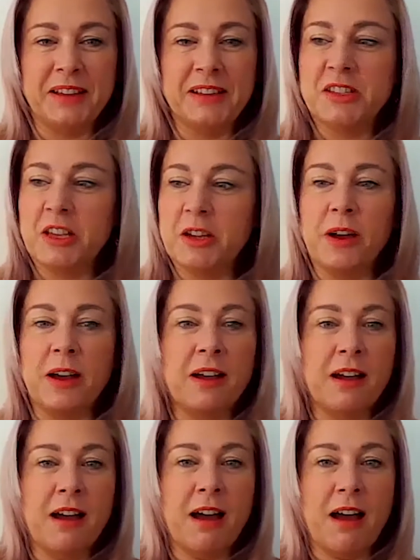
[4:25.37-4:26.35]
So
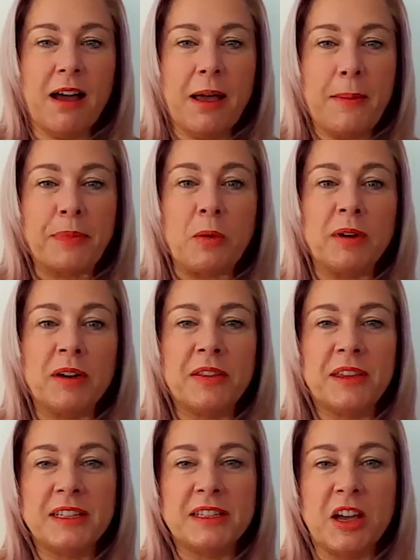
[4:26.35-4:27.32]
one of the
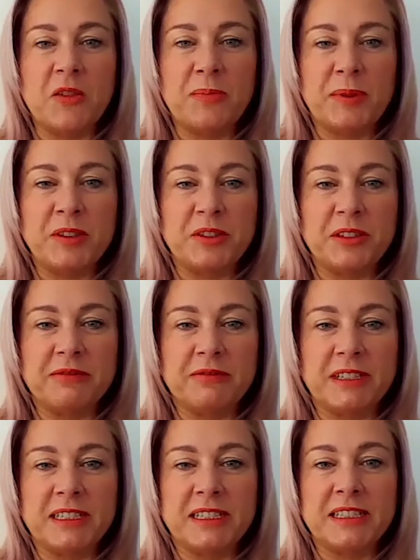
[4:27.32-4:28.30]
things I've been doing
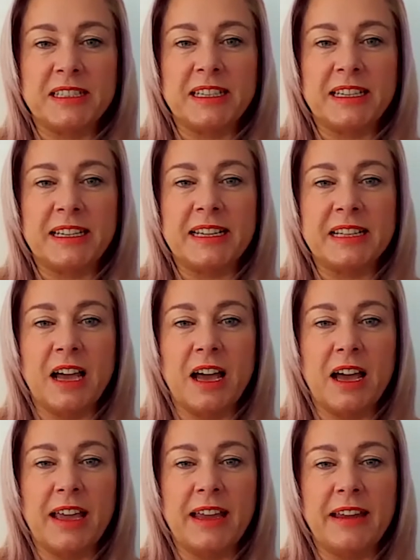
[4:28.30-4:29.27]
recently is
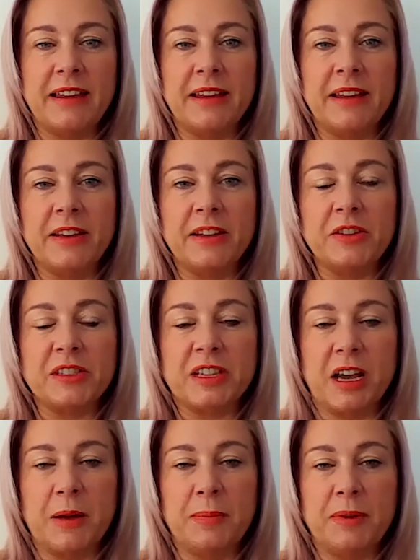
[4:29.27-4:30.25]
I use a
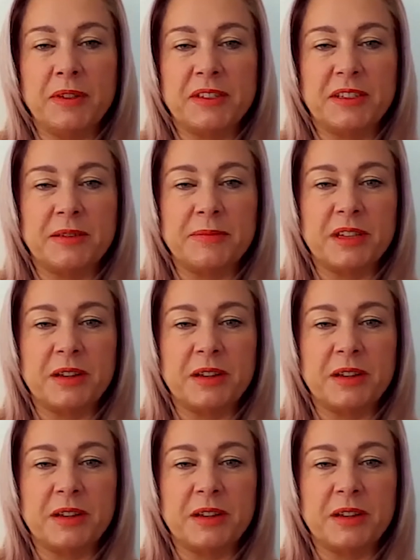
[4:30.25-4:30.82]
couple of serums.